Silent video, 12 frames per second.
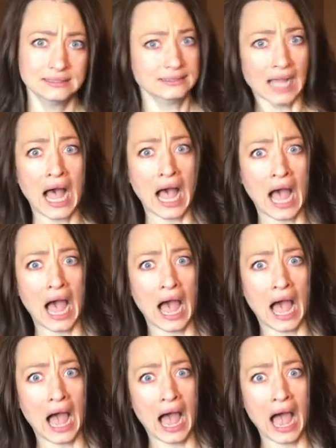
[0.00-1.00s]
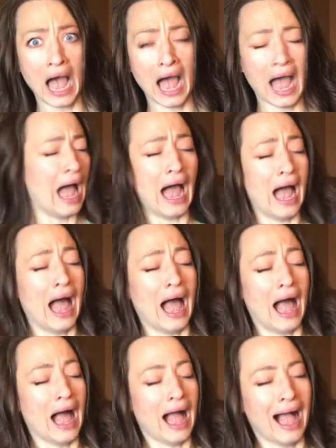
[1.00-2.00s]

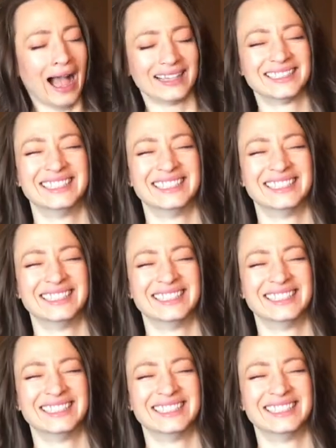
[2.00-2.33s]
ah!